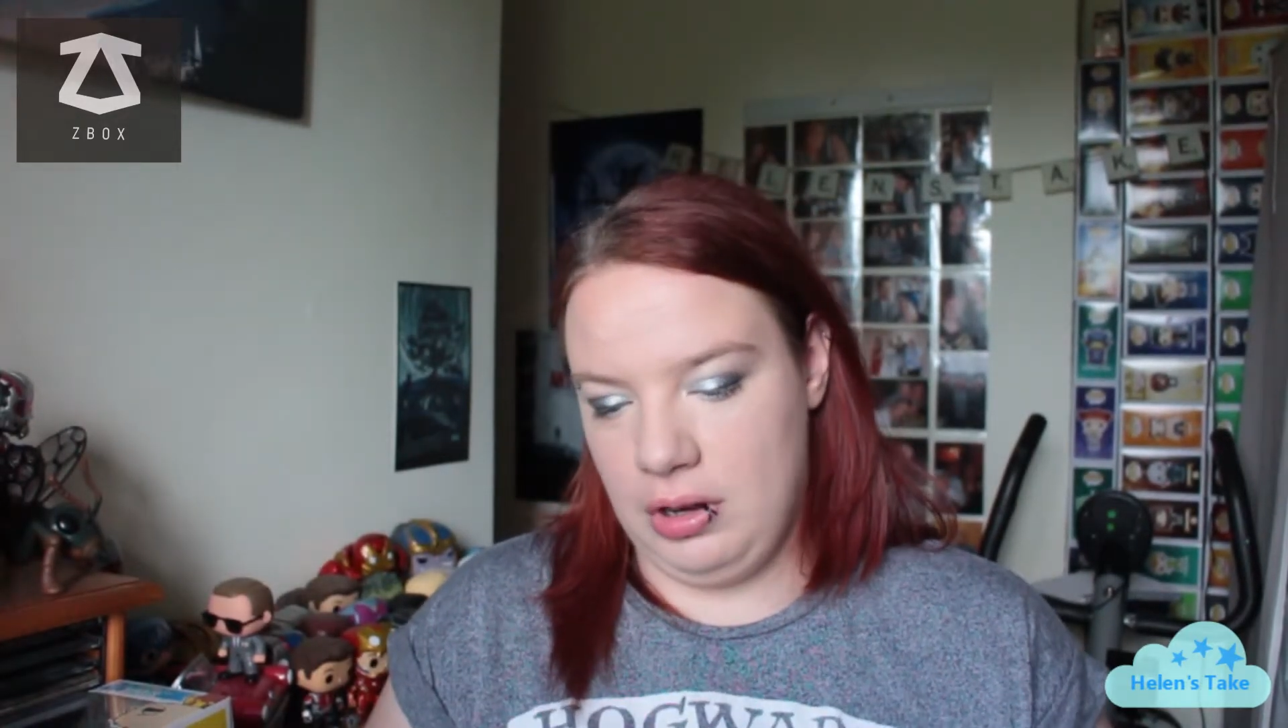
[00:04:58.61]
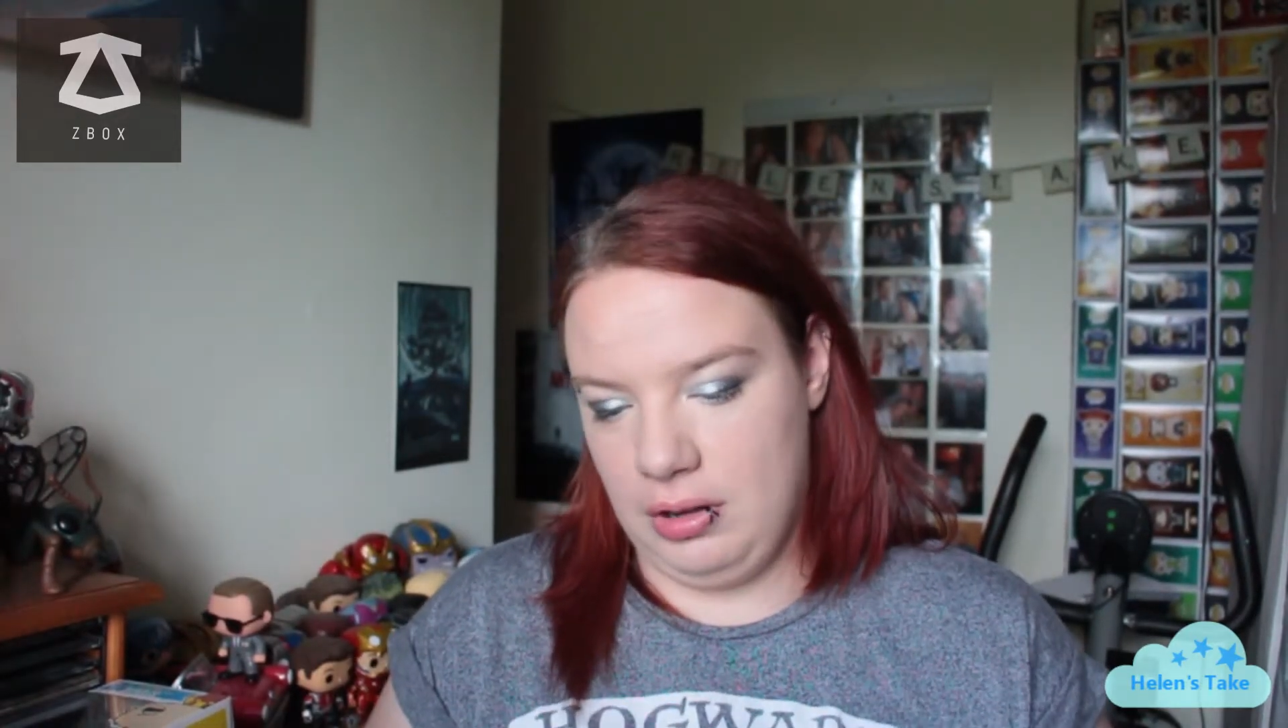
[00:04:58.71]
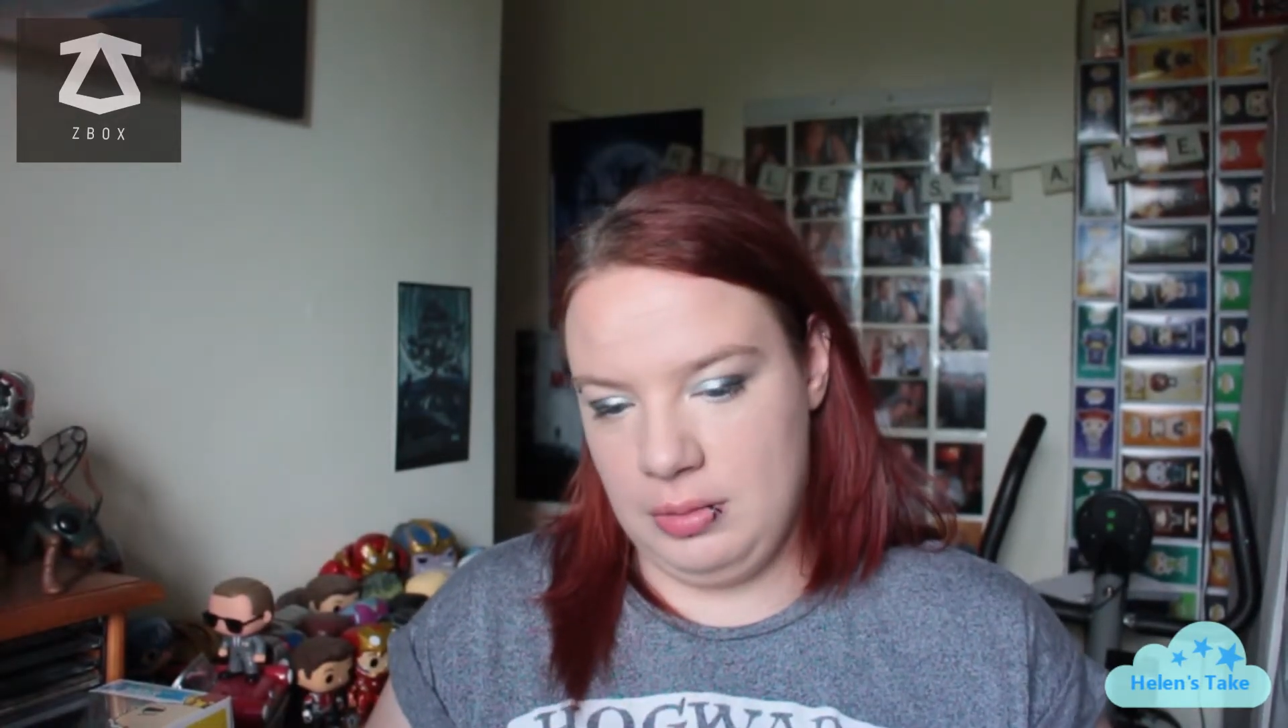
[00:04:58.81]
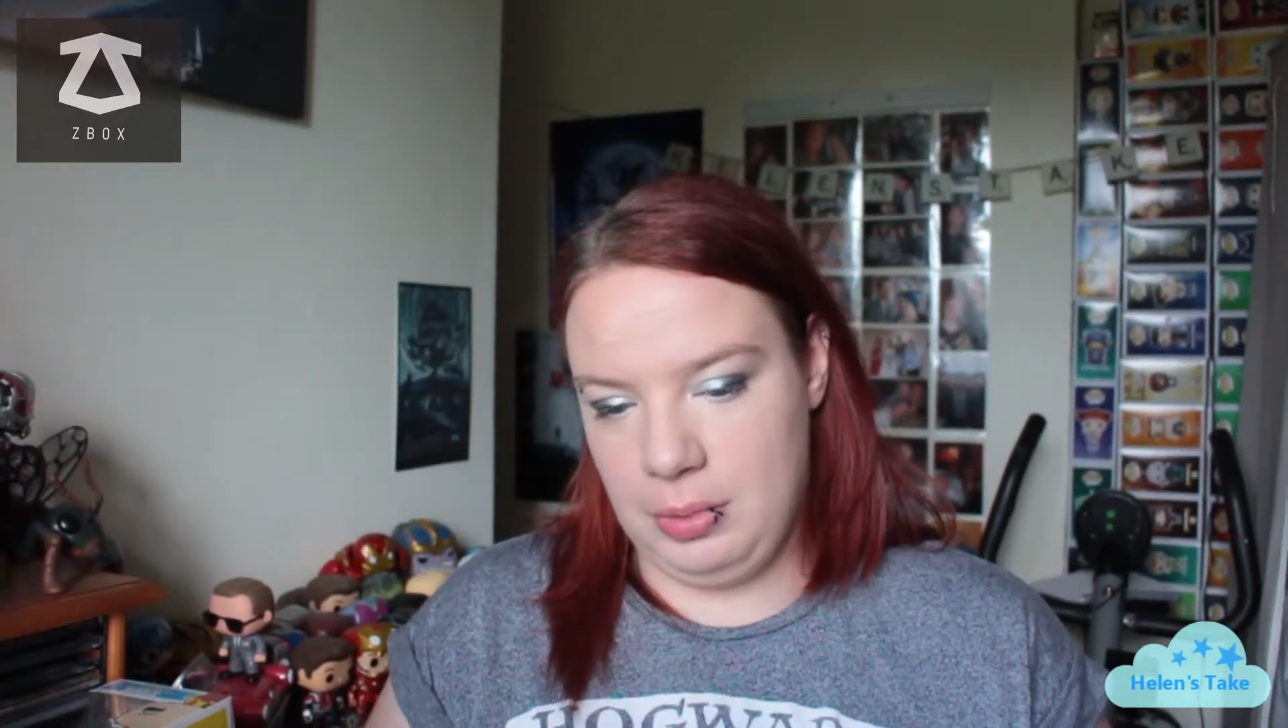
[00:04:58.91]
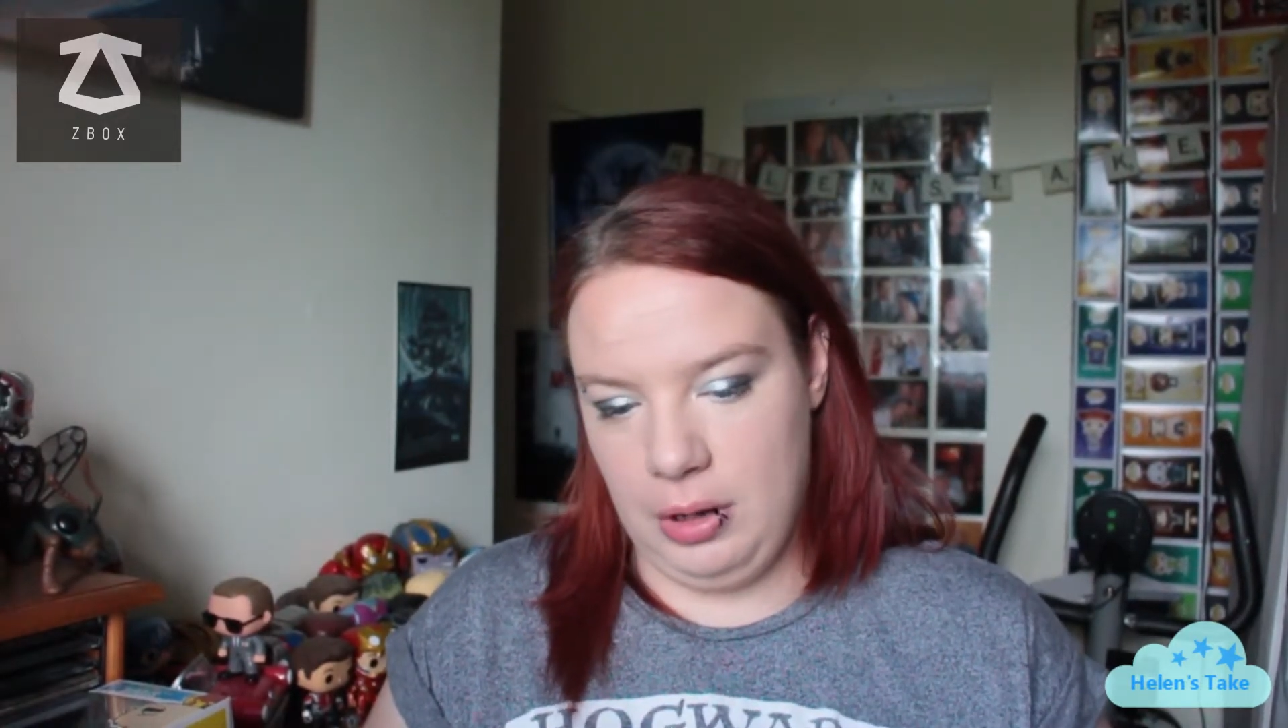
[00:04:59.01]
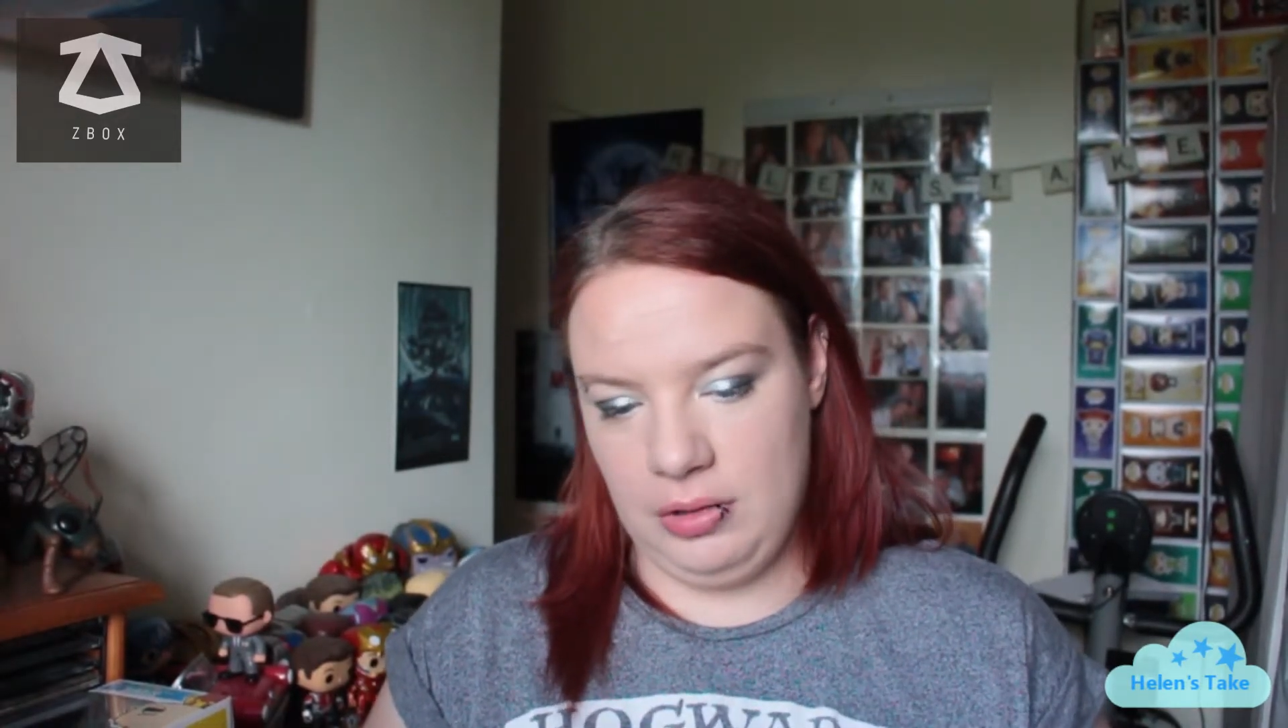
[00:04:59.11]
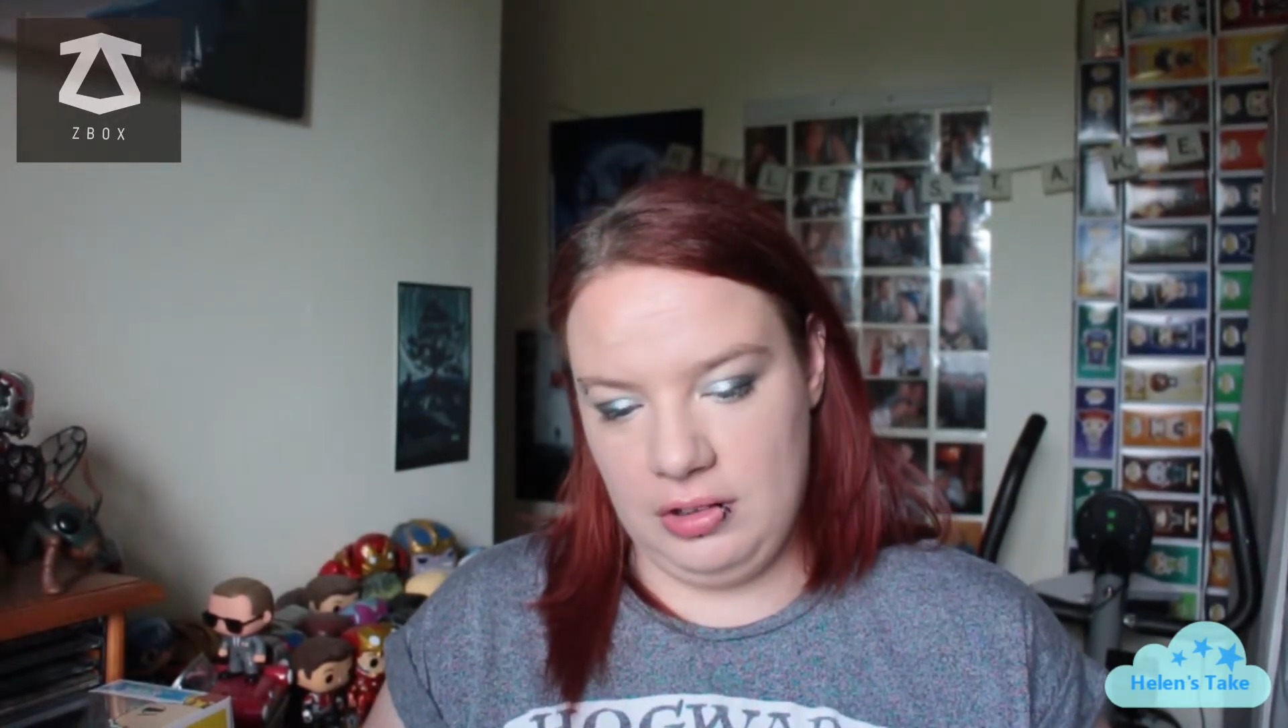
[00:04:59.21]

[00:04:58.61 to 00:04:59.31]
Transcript: I don't suppose.